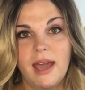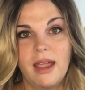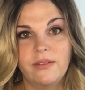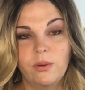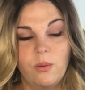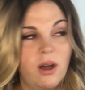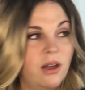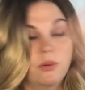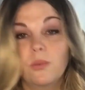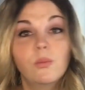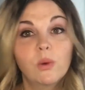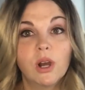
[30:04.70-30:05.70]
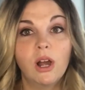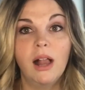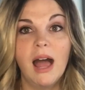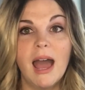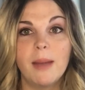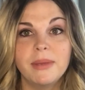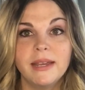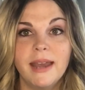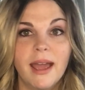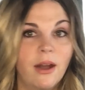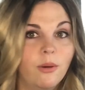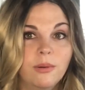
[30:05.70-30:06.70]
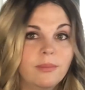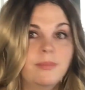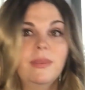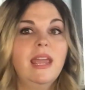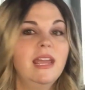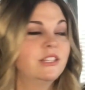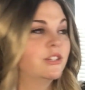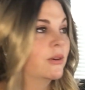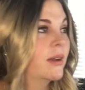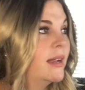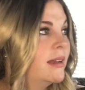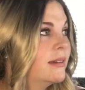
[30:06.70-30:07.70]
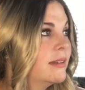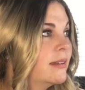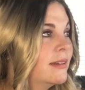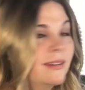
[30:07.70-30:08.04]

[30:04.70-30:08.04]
I have a wand. We're all happy now. It's great.